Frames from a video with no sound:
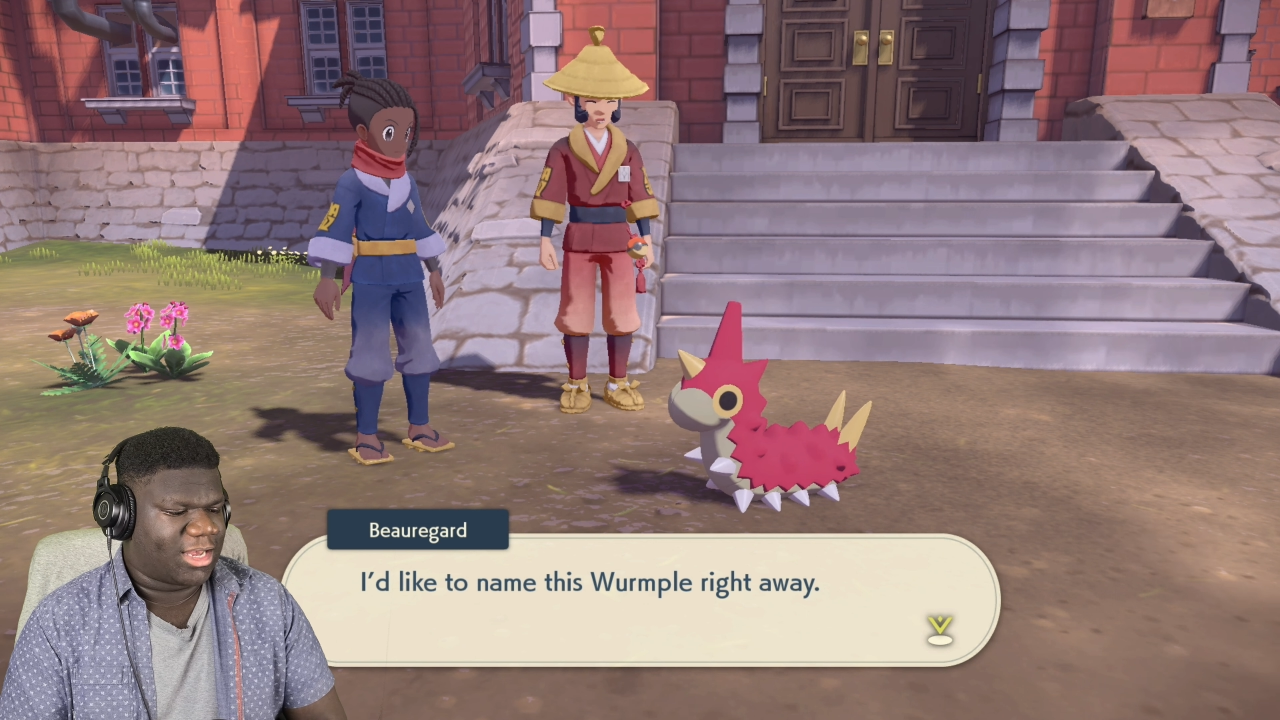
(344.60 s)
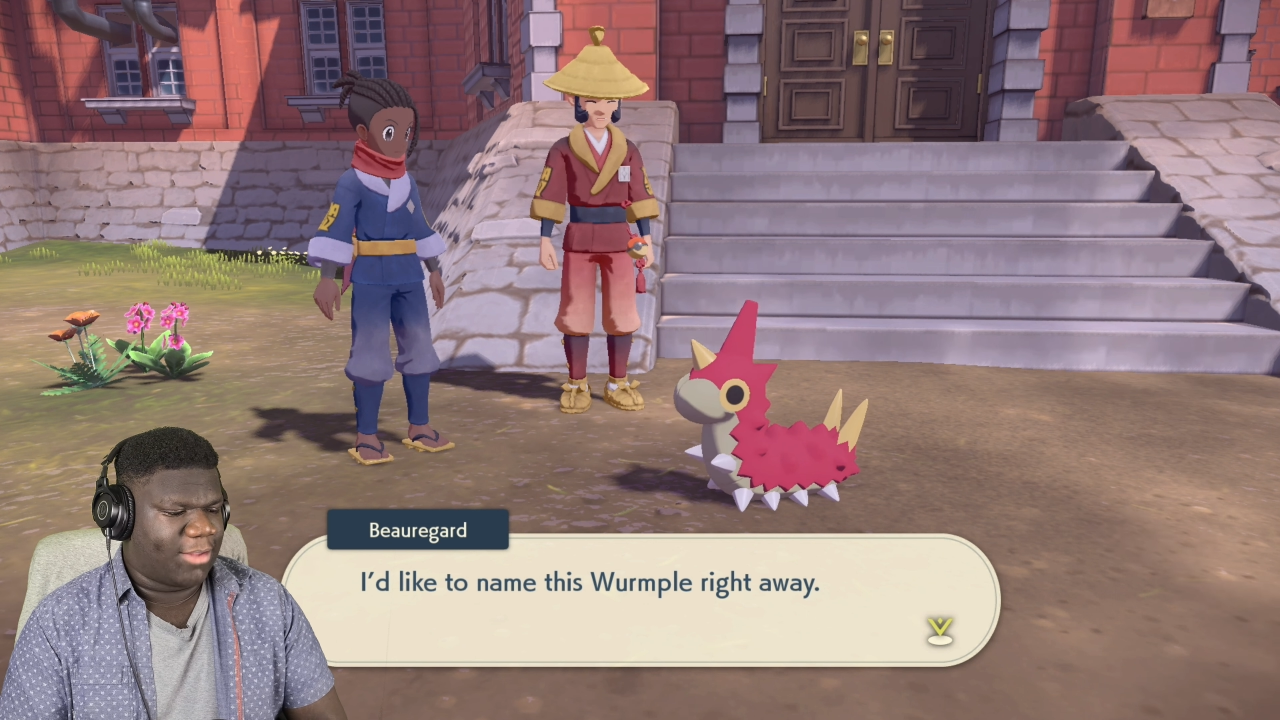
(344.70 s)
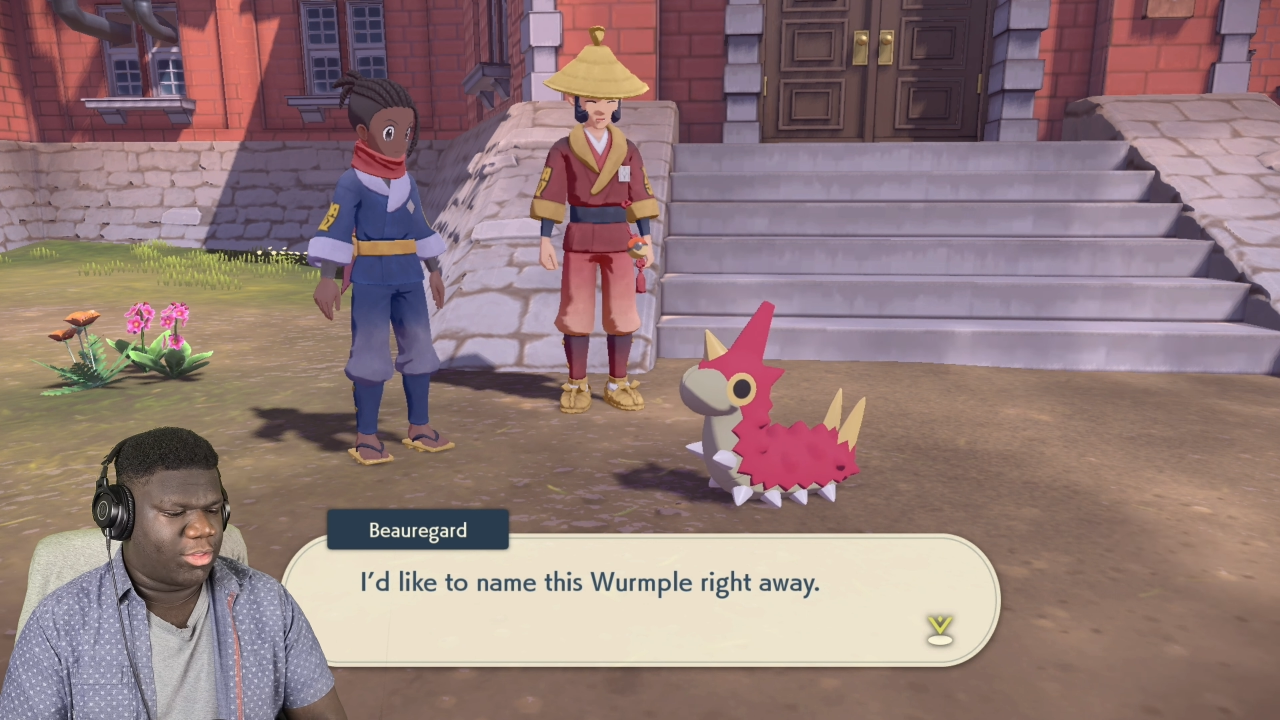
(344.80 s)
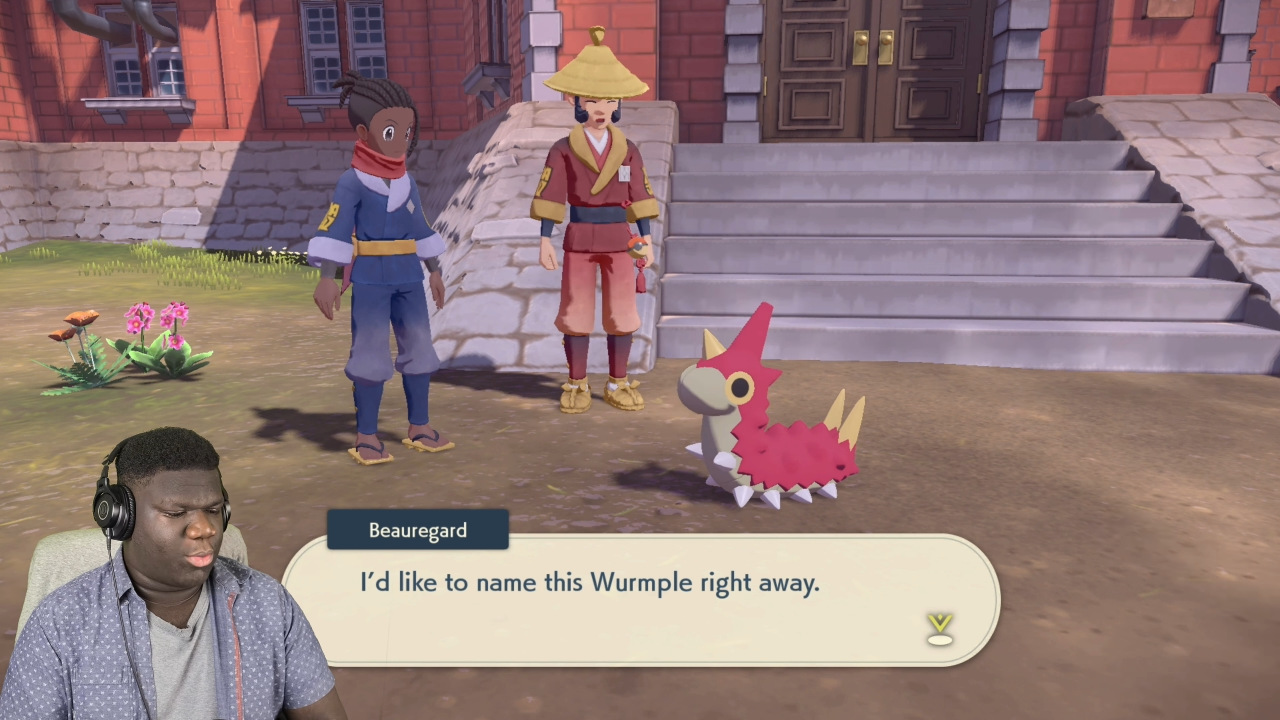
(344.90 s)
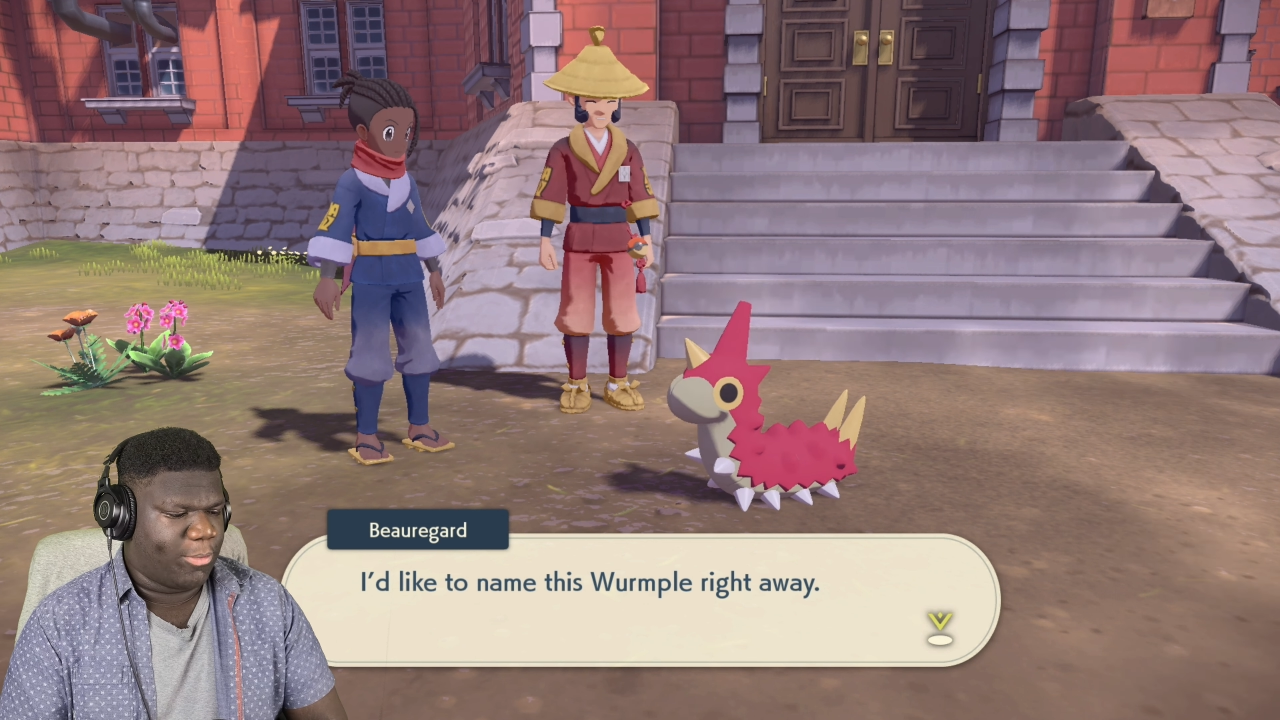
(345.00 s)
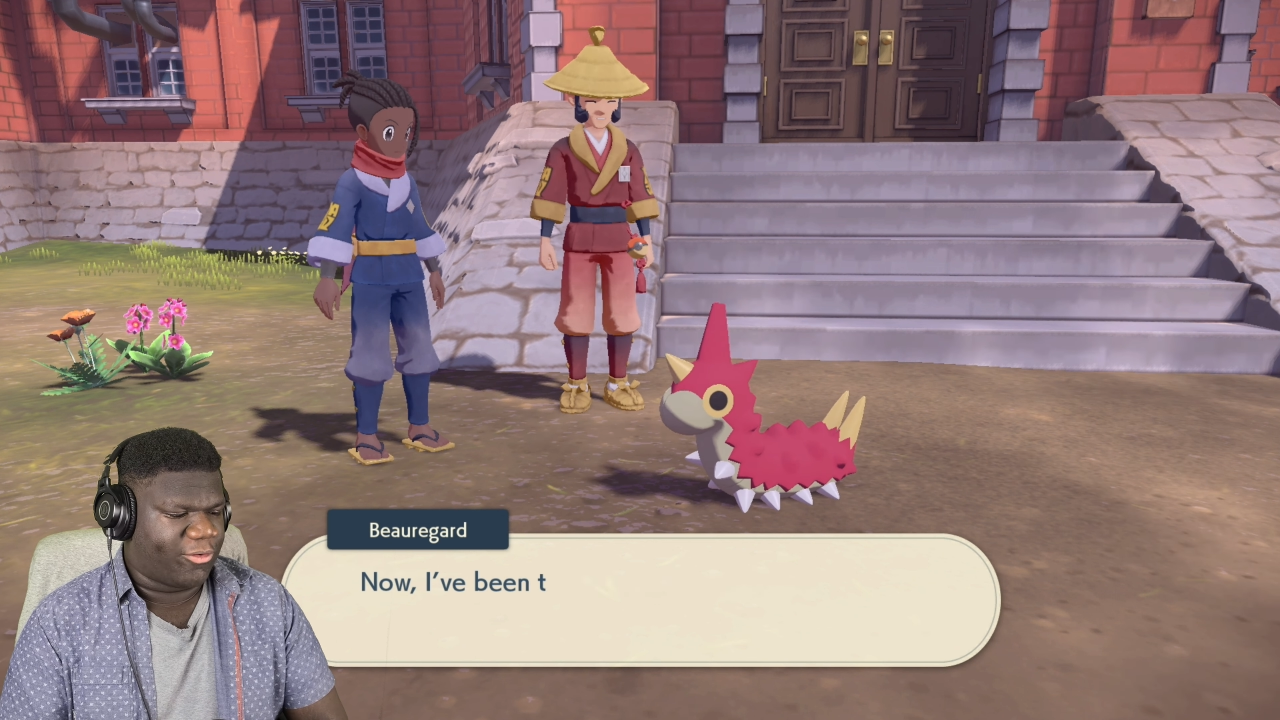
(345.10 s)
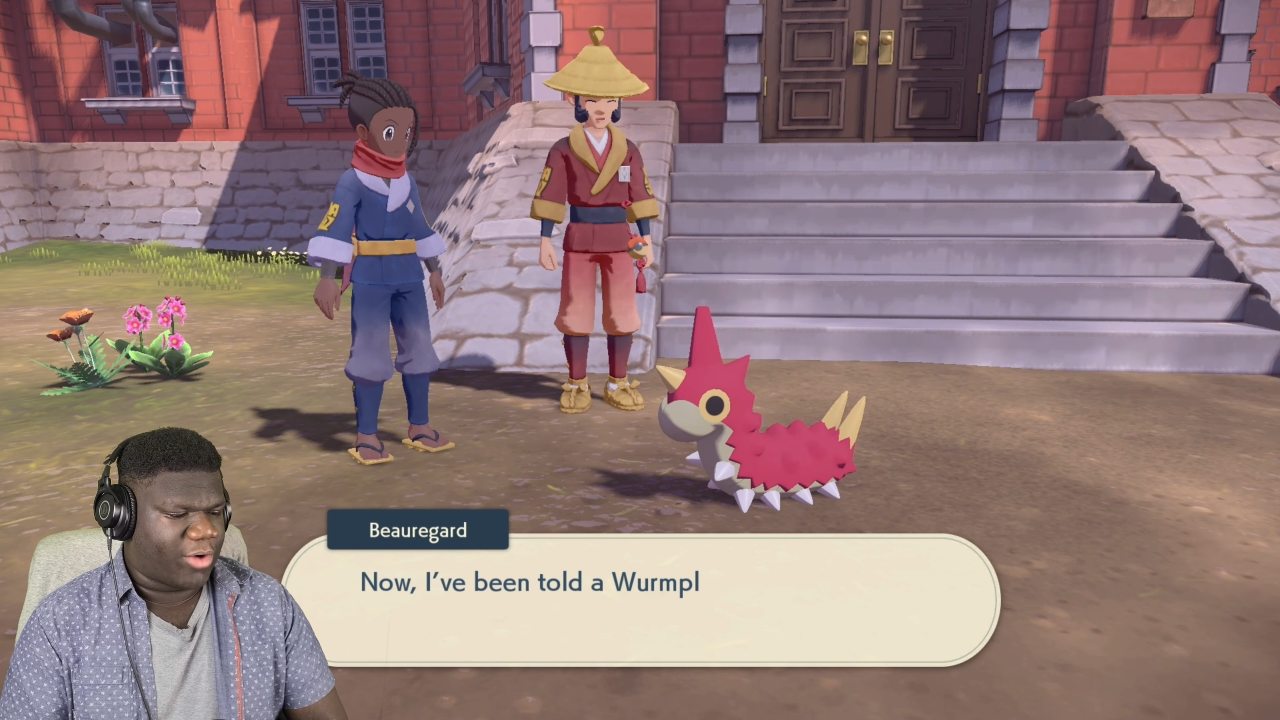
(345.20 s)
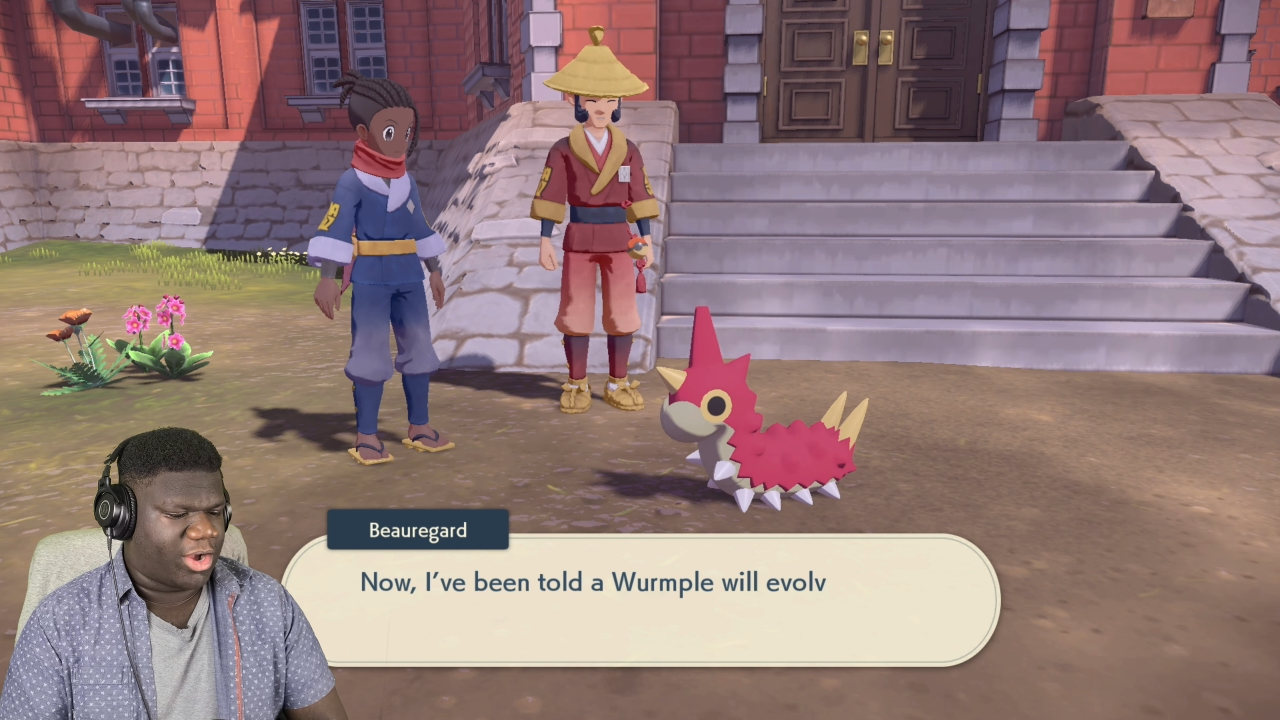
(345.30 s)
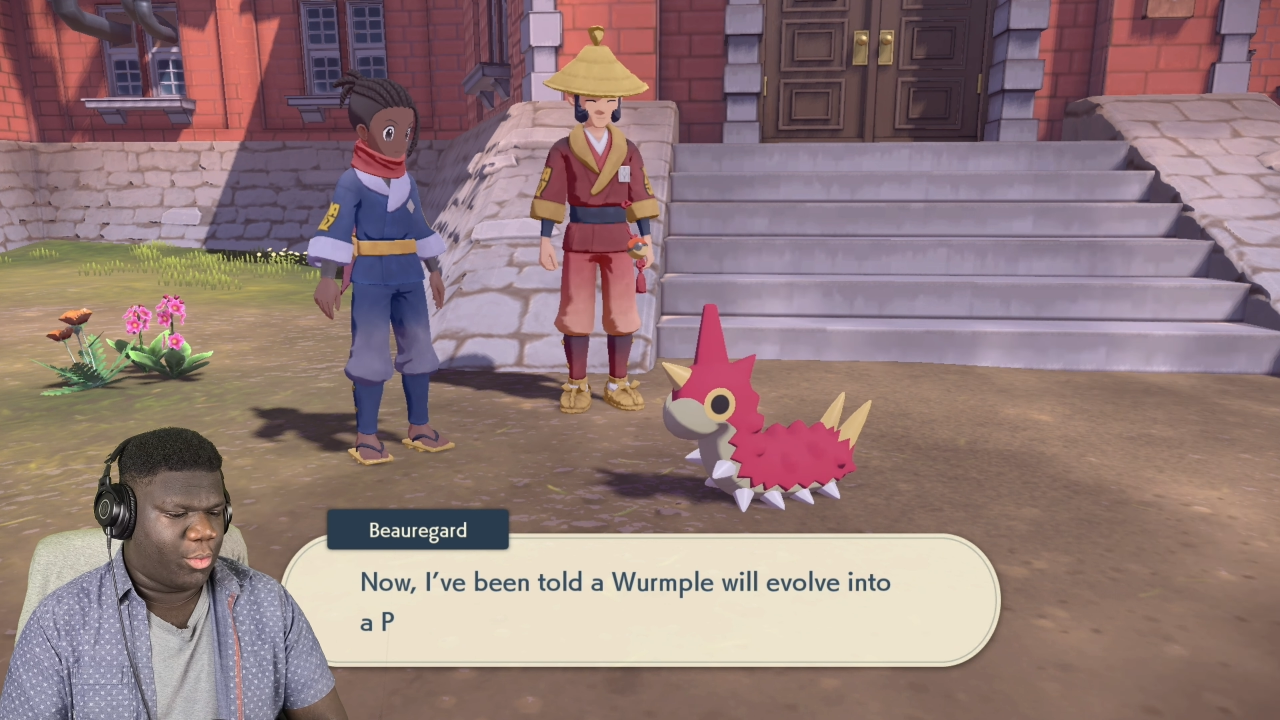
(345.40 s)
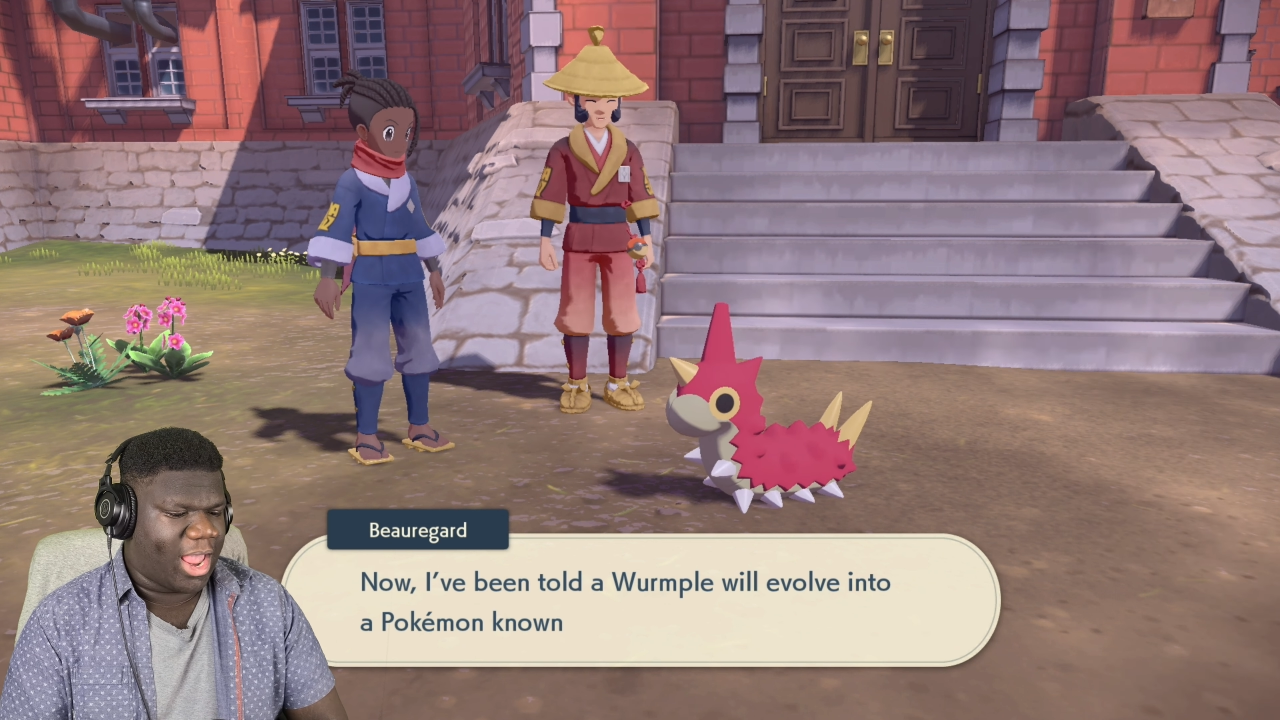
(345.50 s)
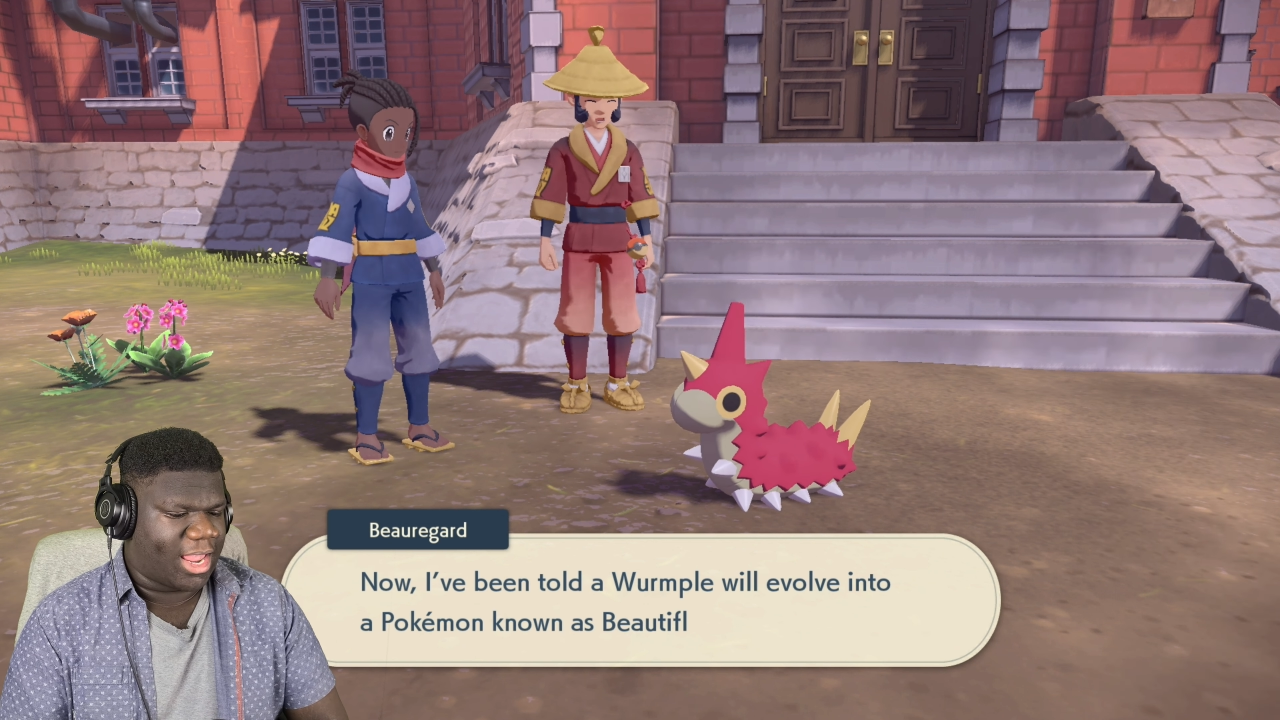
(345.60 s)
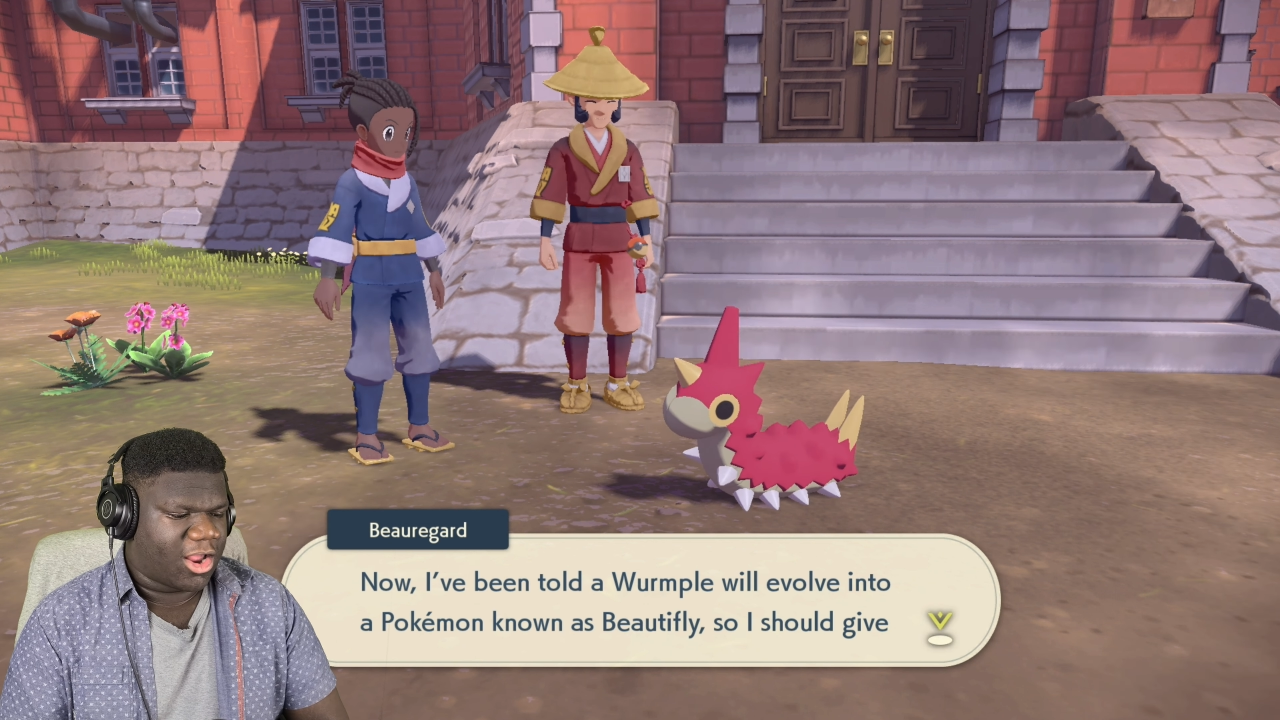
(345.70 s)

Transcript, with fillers: to name this Wurmple right away.